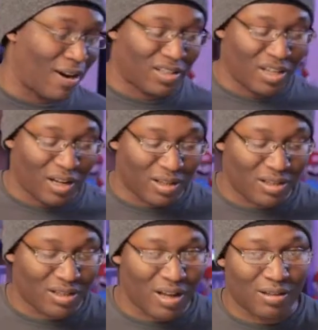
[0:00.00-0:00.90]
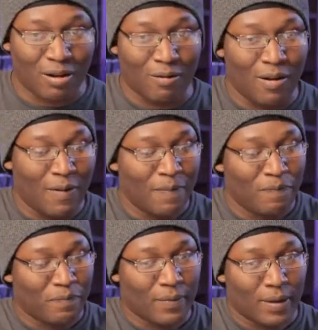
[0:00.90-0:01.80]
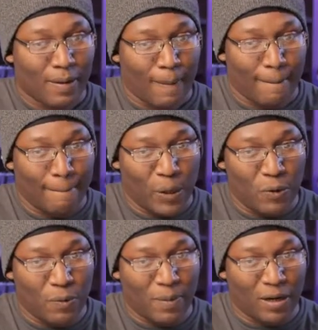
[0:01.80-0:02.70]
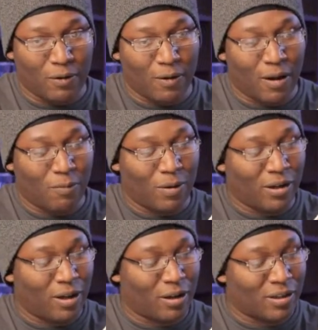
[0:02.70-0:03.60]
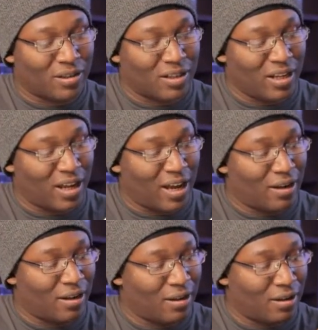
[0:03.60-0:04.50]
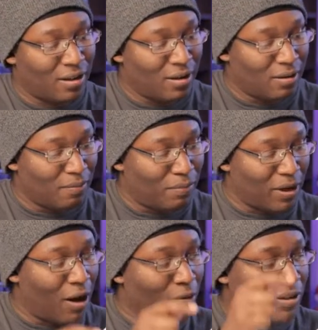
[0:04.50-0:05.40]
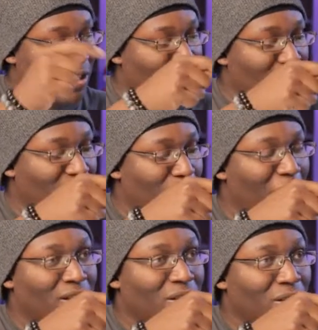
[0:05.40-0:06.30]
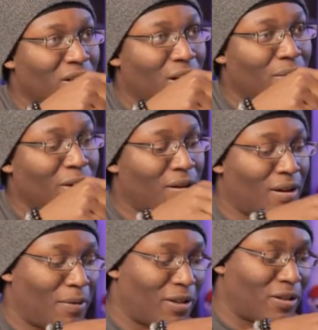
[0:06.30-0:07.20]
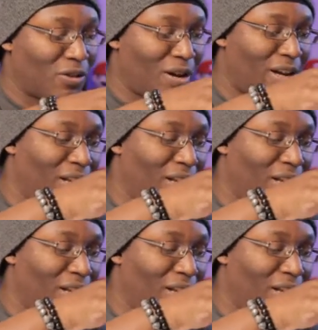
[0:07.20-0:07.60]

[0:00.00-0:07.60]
right, check this out. So, boom. I don't know how well y'all can see that. But, oh, is this the asparagus you was talking about? I'm about to try it.